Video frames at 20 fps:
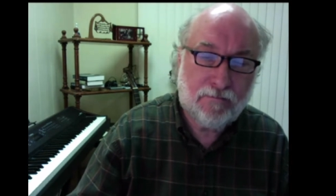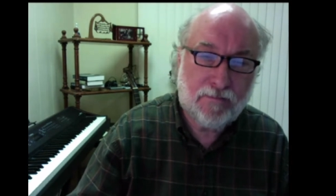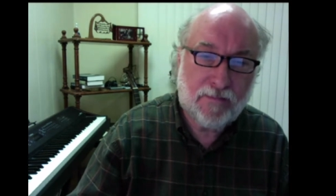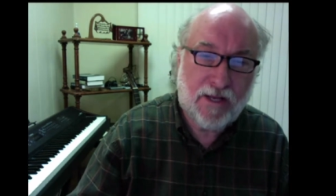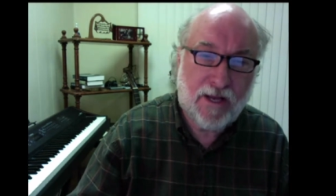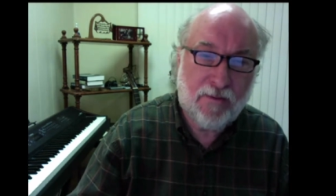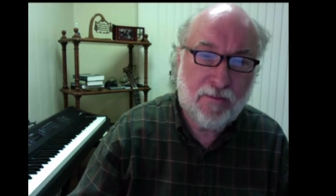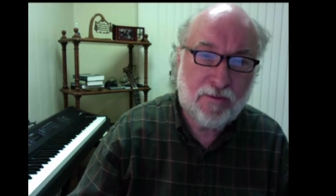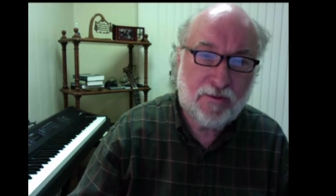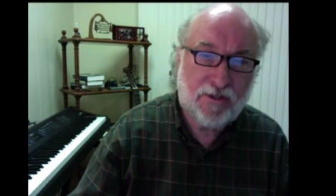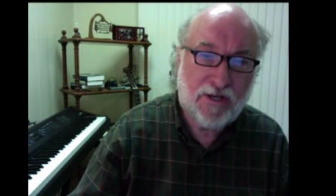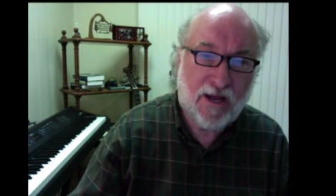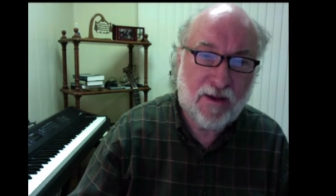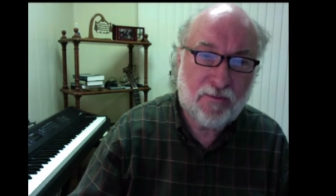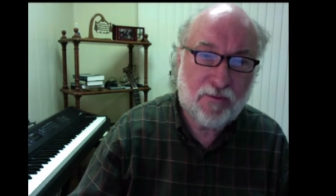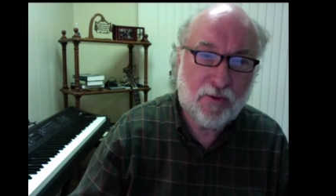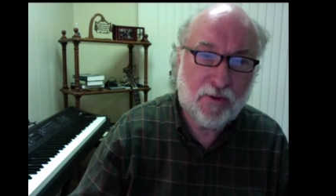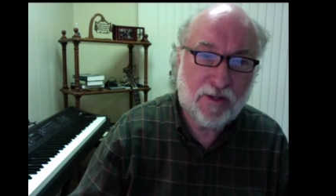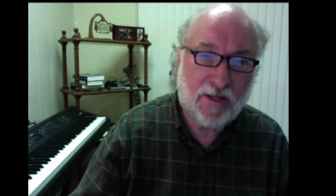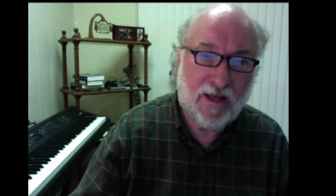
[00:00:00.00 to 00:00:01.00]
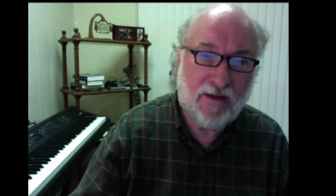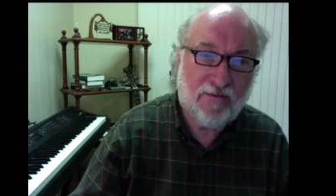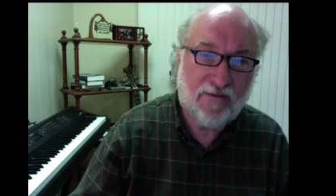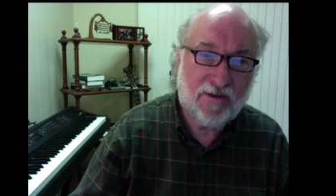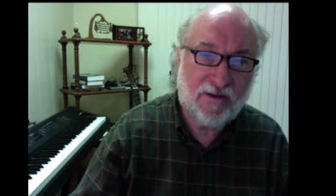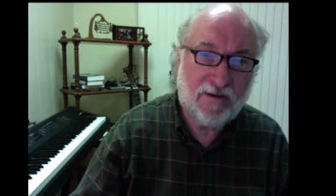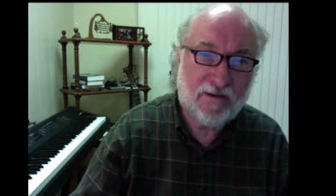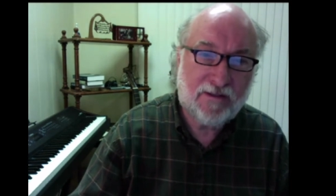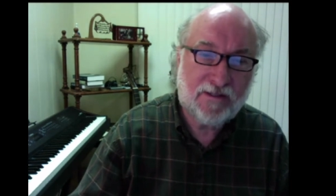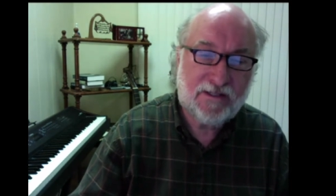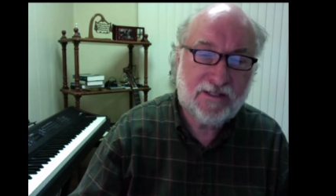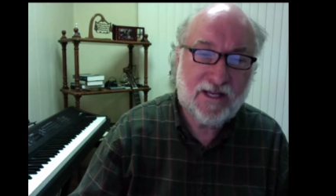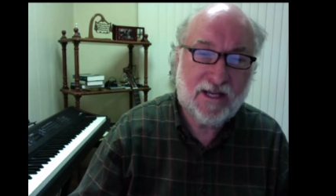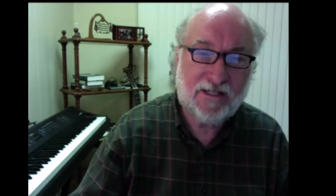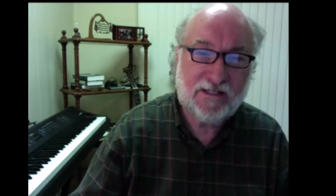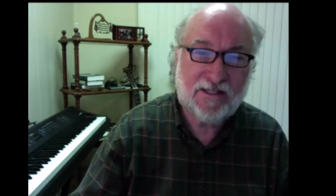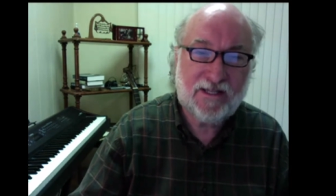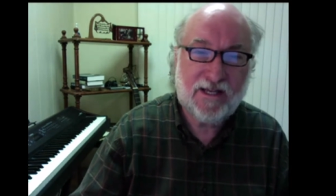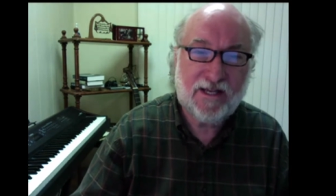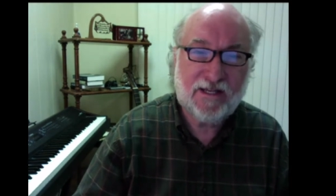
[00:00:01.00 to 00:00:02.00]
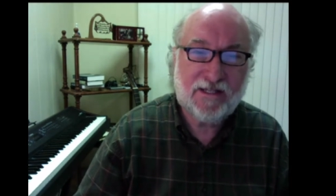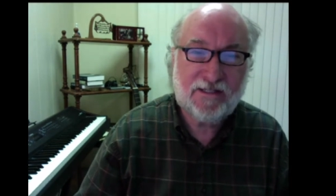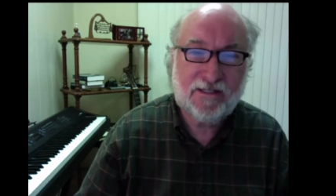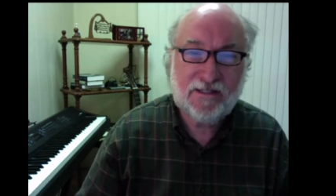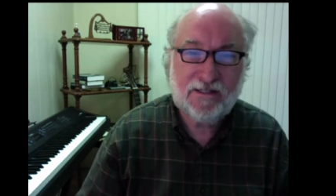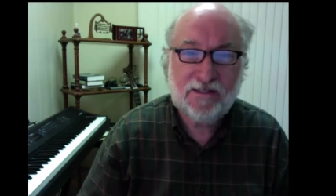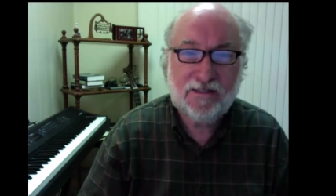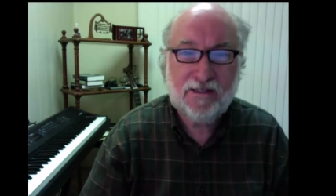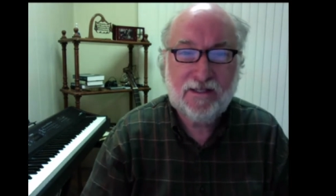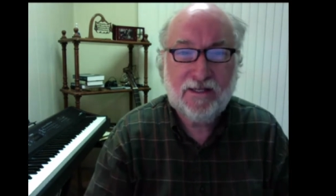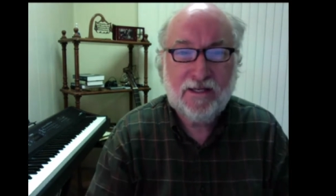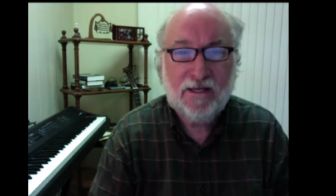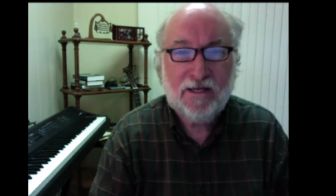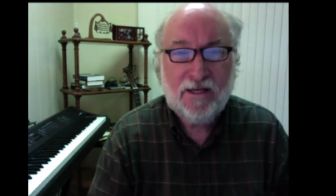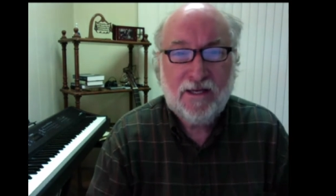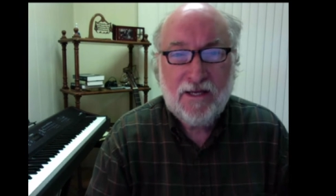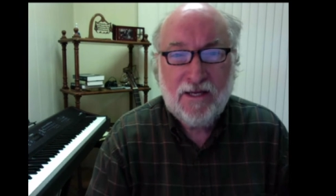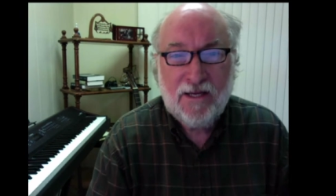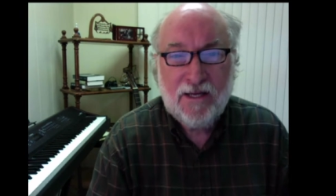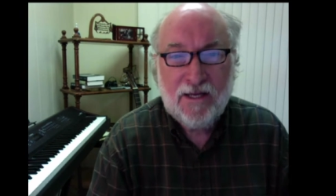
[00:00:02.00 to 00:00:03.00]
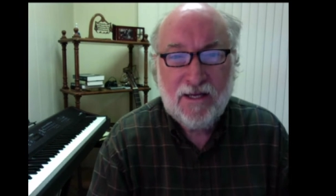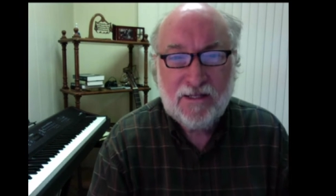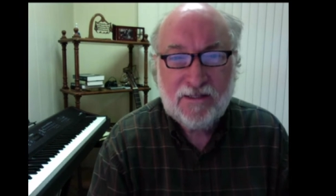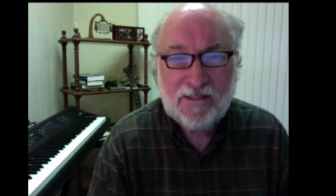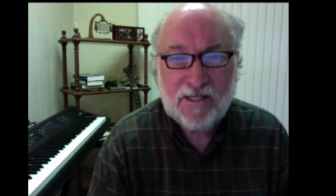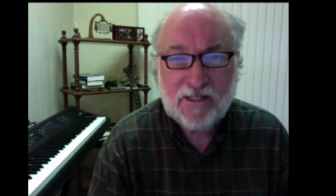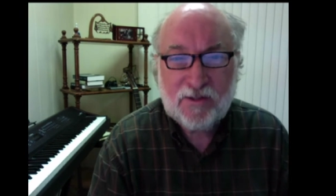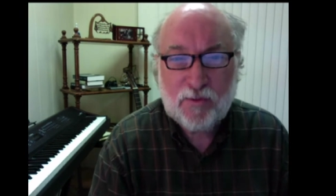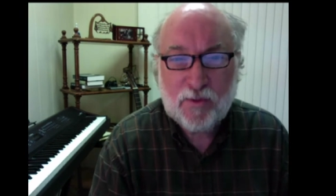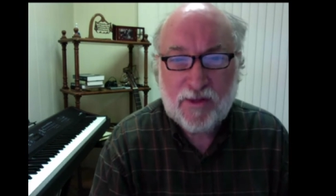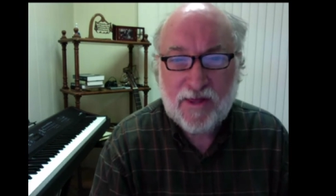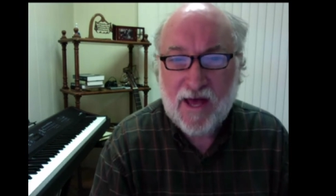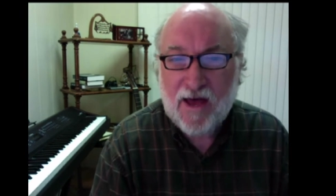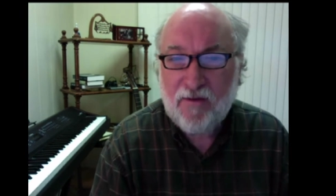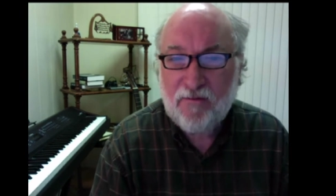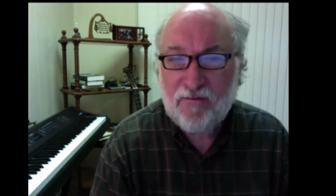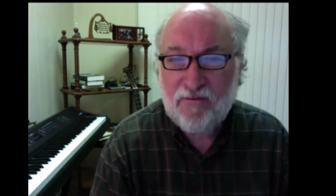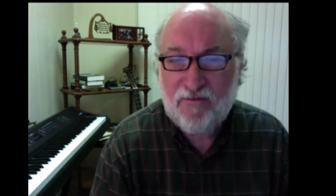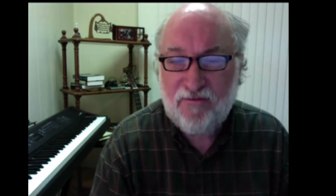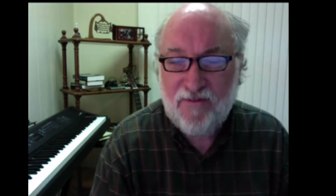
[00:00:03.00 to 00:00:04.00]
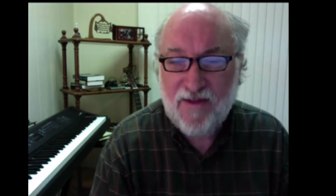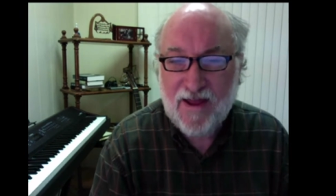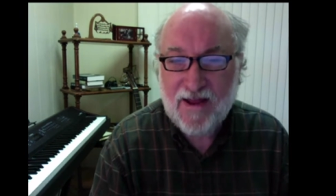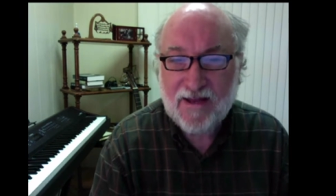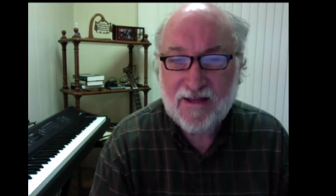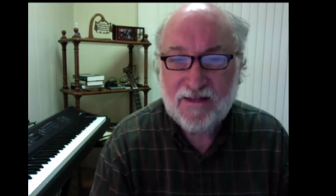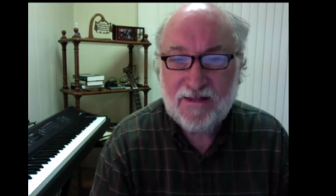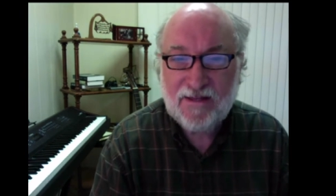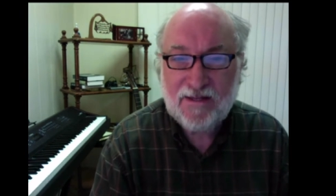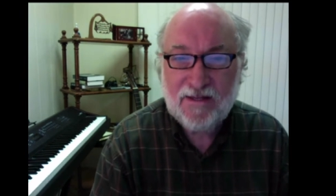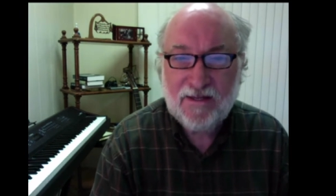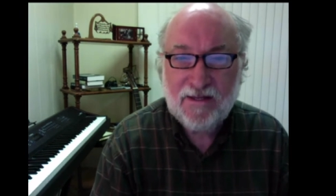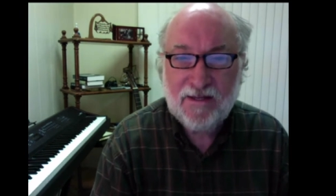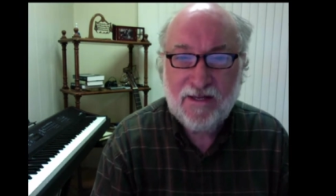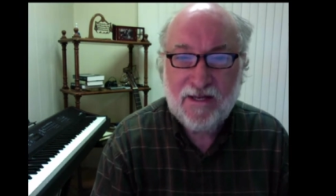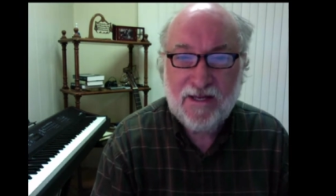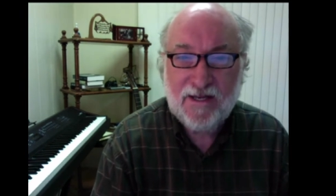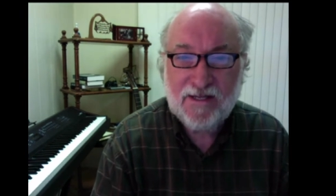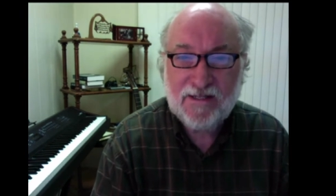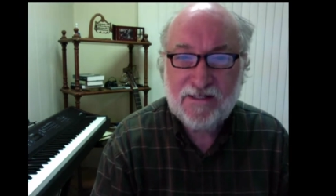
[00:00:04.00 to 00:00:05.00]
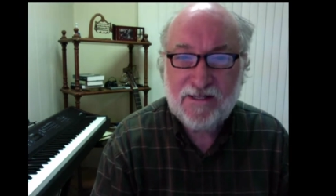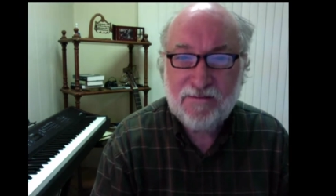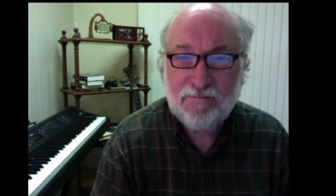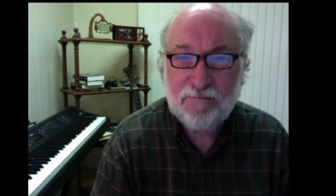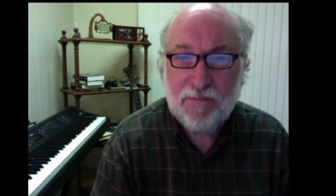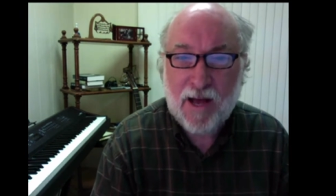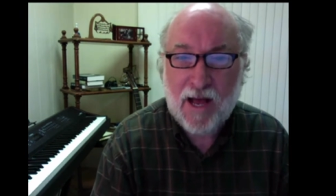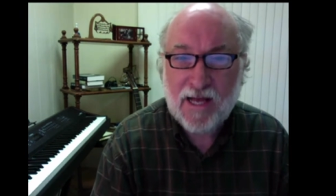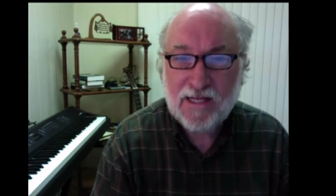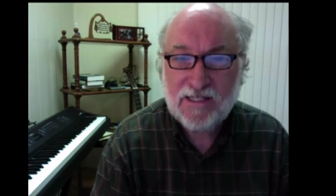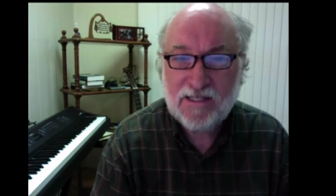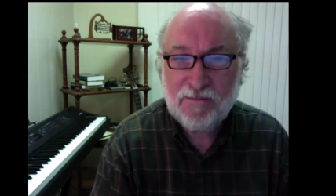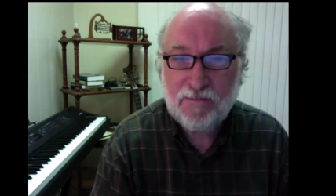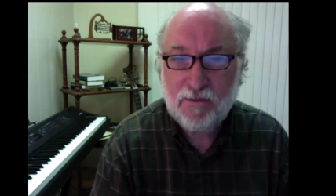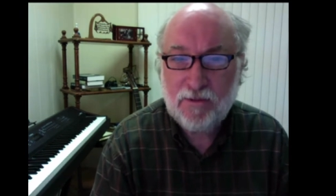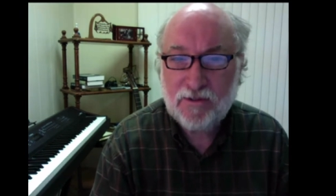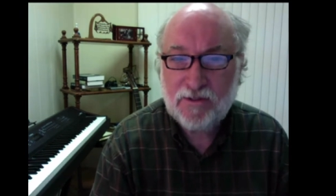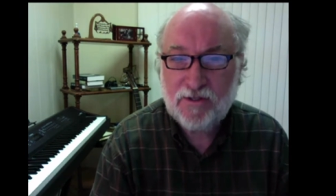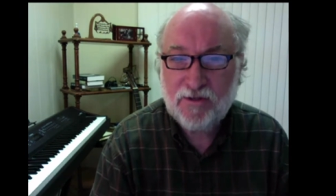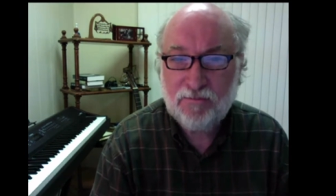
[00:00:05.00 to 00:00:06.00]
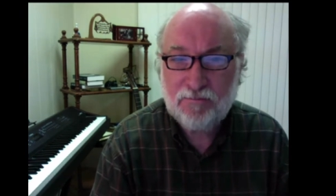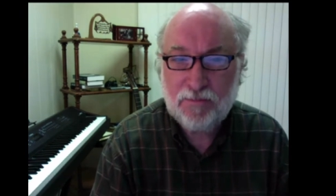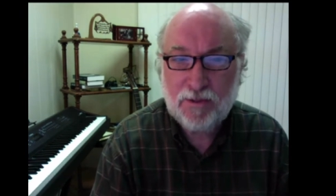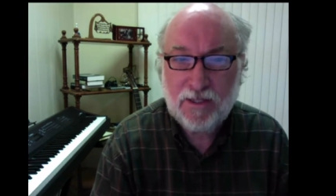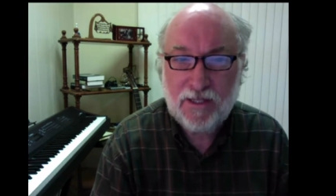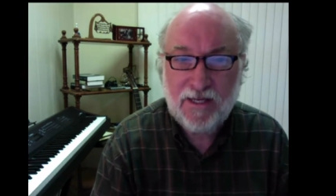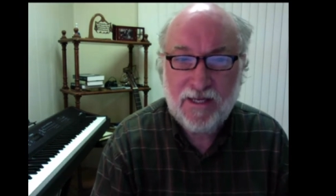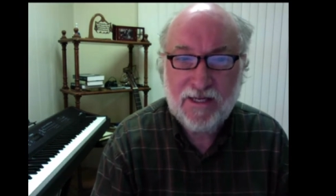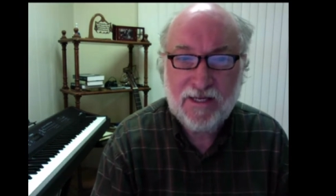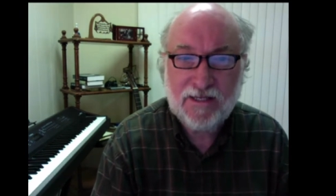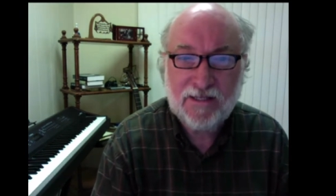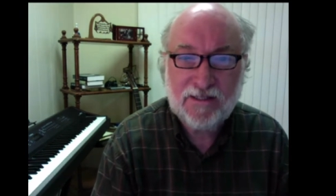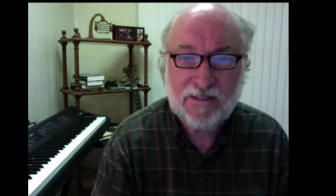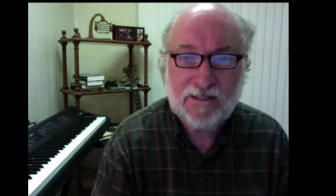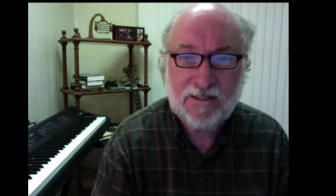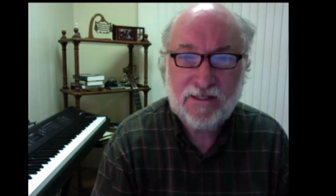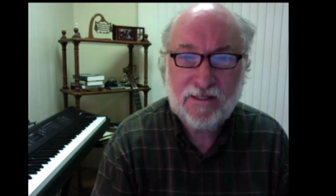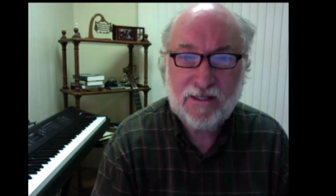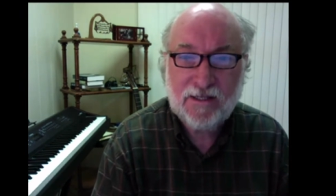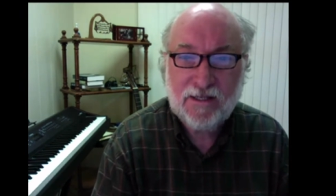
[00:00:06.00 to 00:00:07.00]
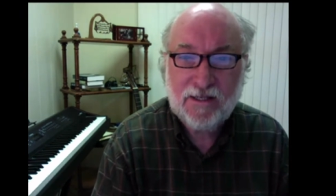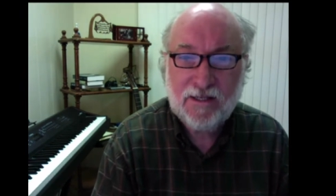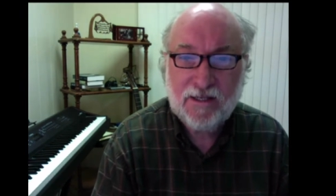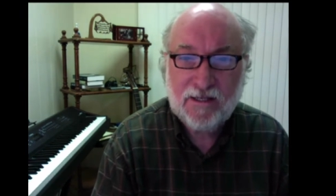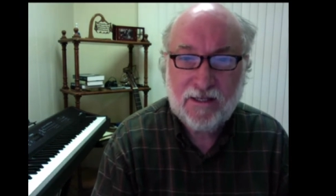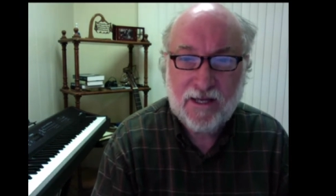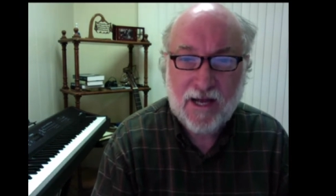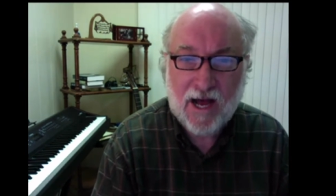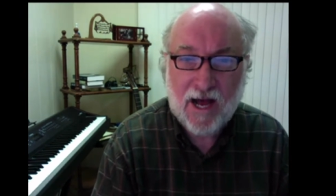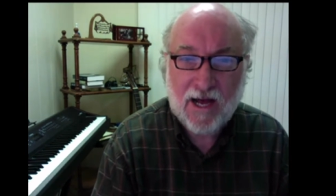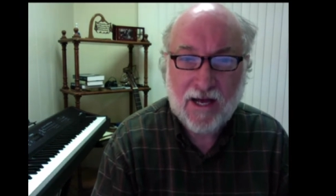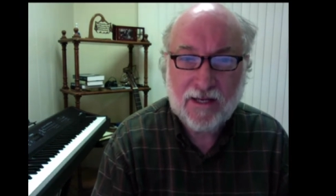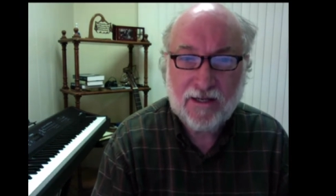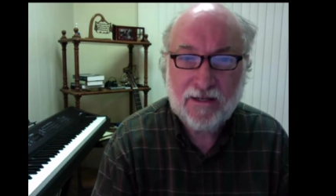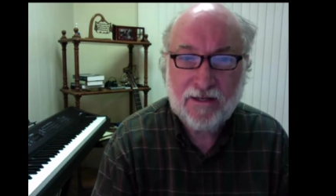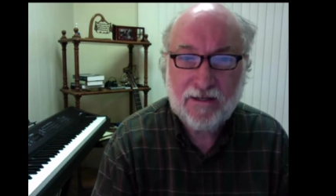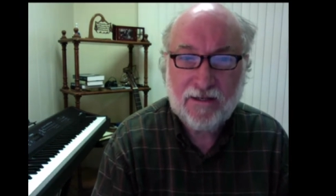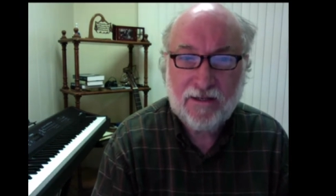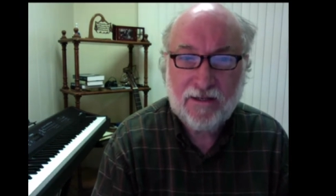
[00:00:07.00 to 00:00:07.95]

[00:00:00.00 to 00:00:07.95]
Hebrews chapter 11 says this. It says, Without faith, it is impossible to please God.